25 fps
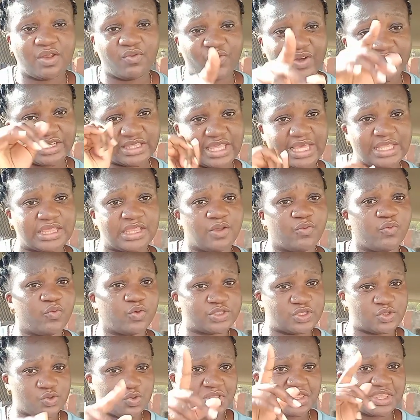fact that thing for
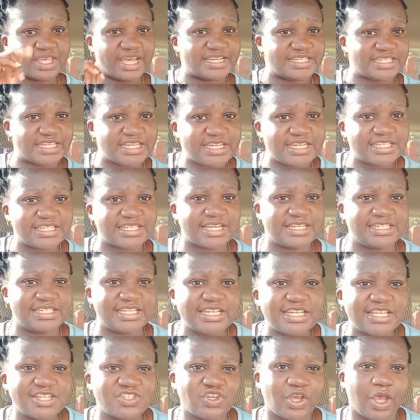13 is a
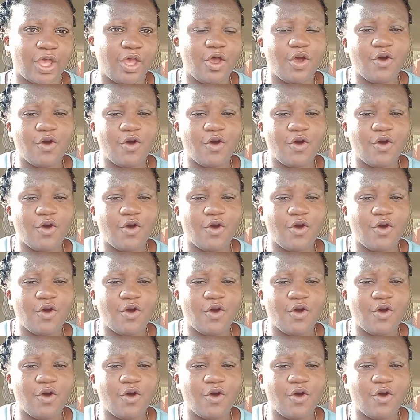teenager